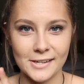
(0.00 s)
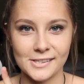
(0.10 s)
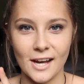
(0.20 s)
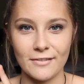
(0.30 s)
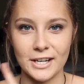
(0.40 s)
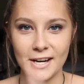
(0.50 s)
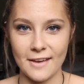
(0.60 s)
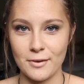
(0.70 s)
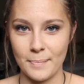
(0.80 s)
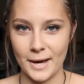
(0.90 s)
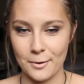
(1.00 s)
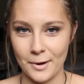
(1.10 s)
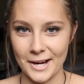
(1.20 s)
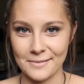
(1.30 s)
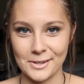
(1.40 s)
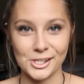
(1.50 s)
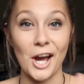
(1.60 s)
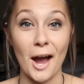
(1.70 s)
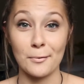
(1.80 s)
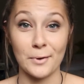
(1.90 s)
discovered an even better one, which
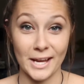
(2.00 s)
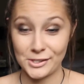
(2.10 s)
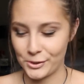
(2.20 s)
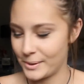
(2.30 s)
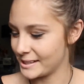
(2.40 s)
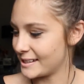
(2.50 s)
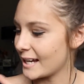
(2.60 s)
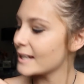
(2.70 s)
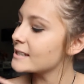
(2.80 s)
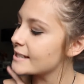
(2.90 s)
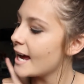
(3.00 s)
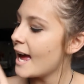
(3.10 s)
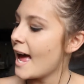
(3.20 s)
I will get to in a second.